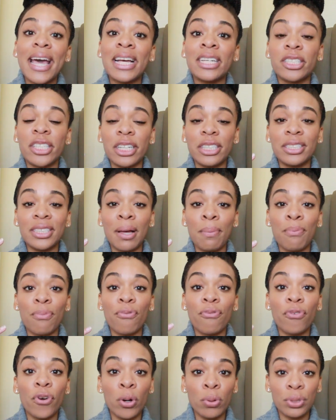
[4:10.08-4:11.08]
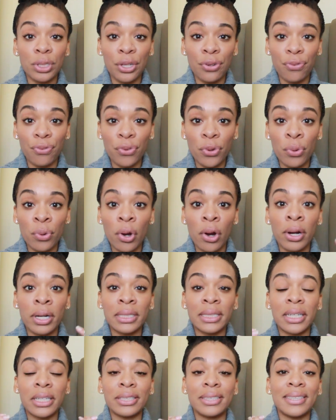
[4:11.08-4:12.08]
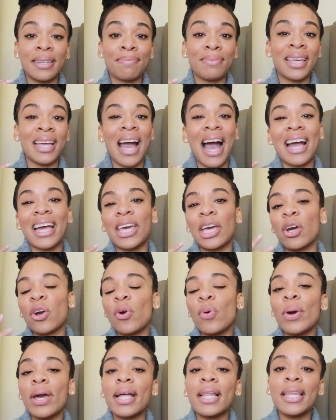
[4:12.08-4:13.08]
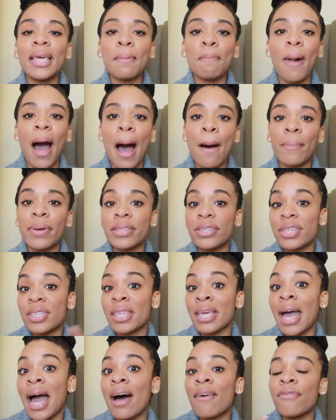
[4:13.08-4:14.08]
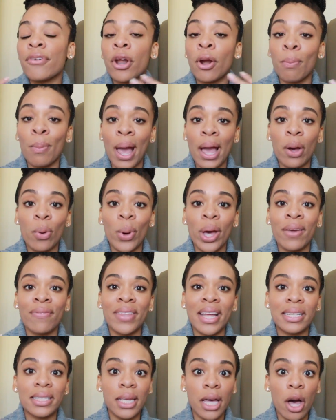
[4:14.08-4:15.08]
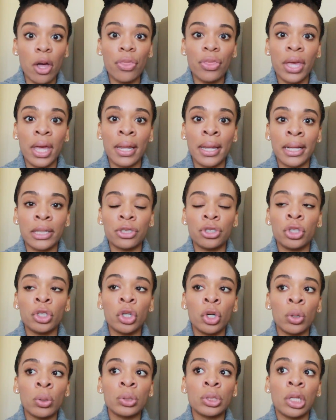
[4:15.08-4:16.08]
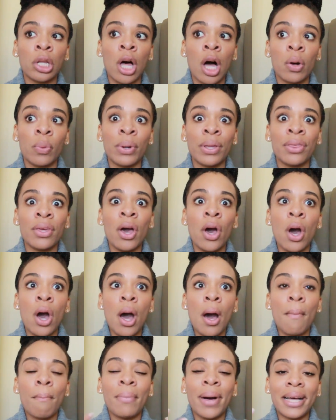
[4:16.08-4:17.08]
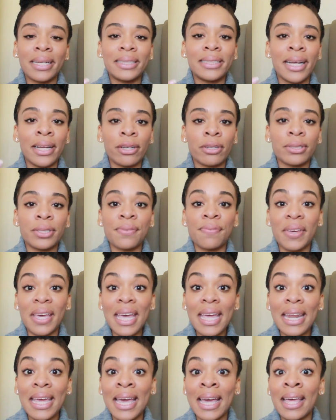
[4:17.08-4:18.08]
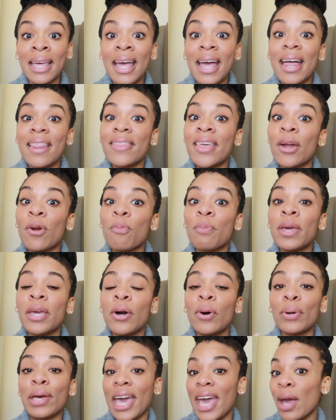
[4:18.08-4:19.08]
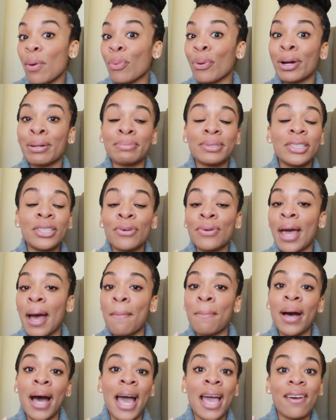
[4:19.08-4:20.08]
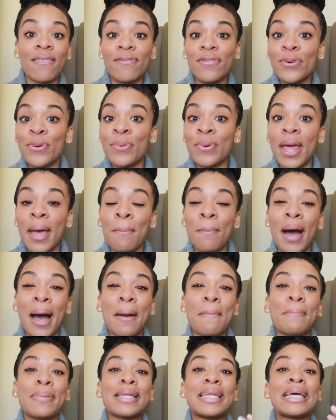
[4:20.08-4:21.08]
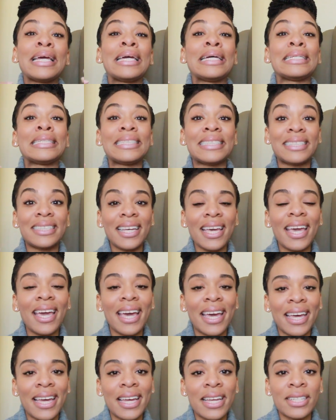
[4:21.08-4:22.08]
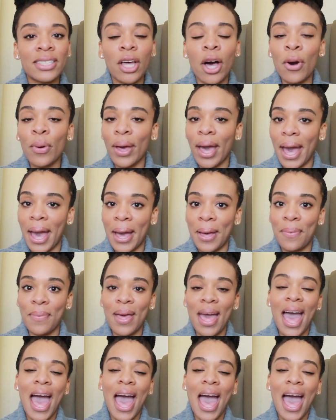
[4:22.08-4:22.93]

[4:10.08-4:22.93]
is there some frozen food, or is there something I can quickly pop into the oven or microwave that's healthy and that still goes along with my standards of eating that'll be okay, where I'm still not buying food? And my plan C is, okay,